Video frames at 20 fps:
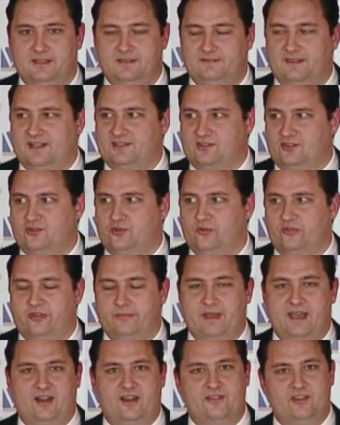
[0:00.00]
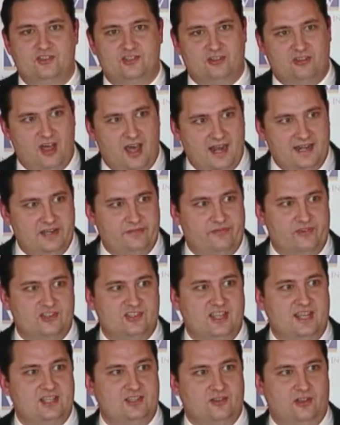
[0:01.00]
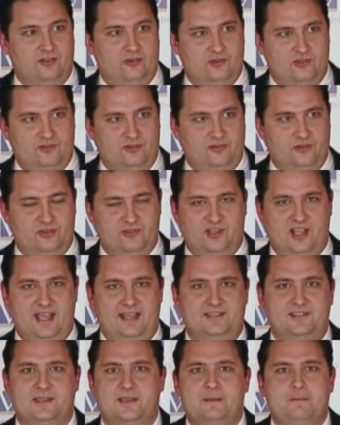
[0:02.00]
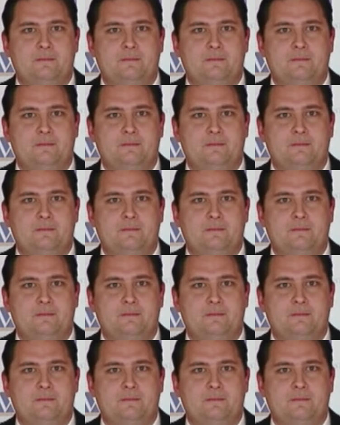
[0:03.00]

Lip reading: That's the truth of the matter. And there's a lot of different states along those lines.